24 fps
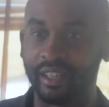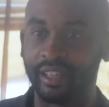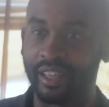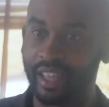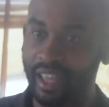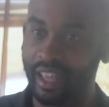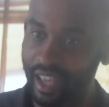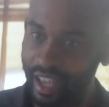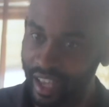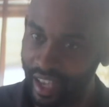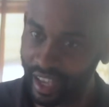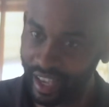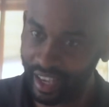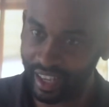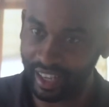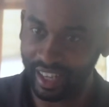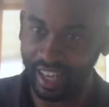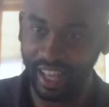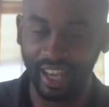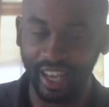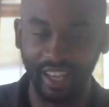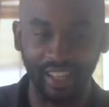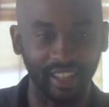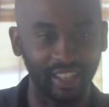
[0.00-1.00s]
Yeah,
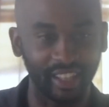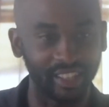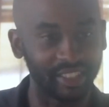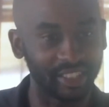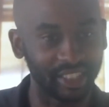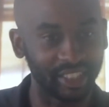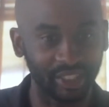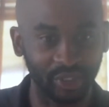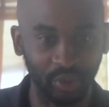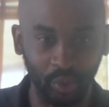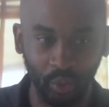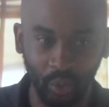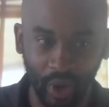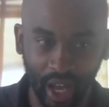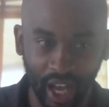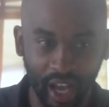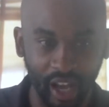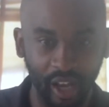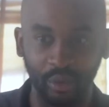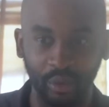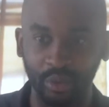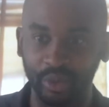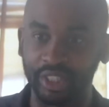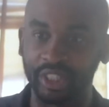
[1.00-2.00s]
like it's just
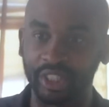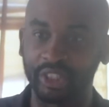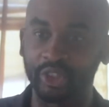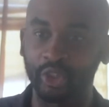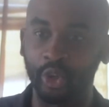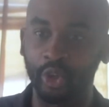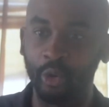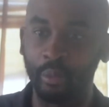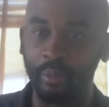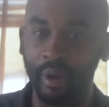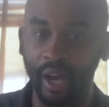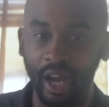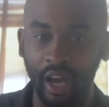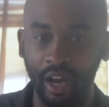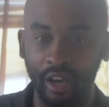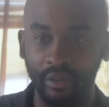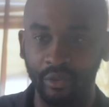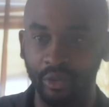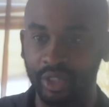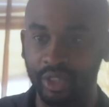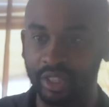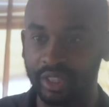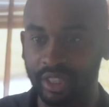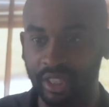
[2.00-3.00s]
wow. It was just so
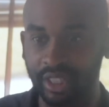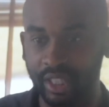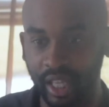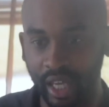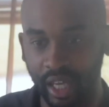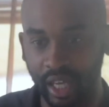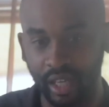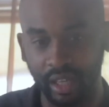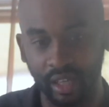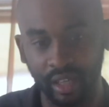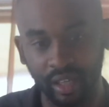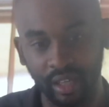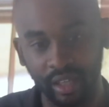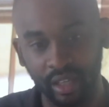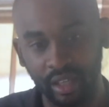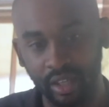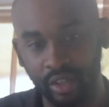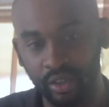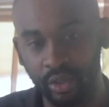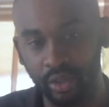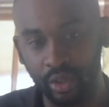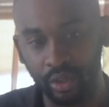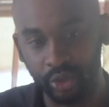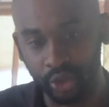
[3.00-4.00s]
powerful to see that,
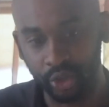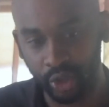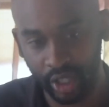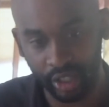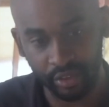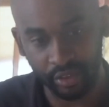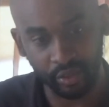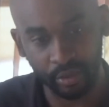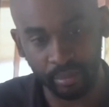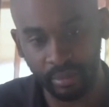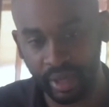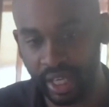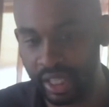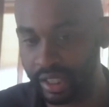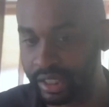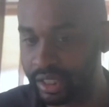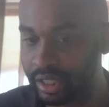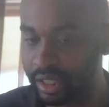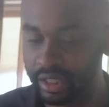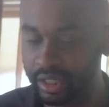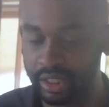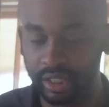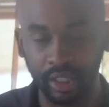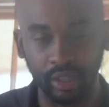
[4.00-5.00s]
you know,
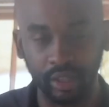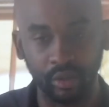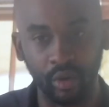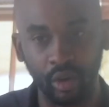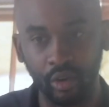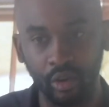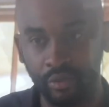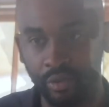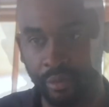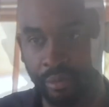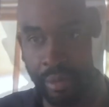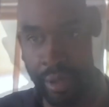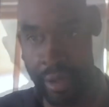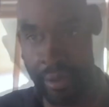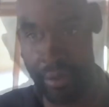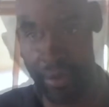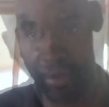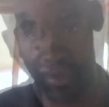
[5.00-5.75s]
transformation and see growth in people.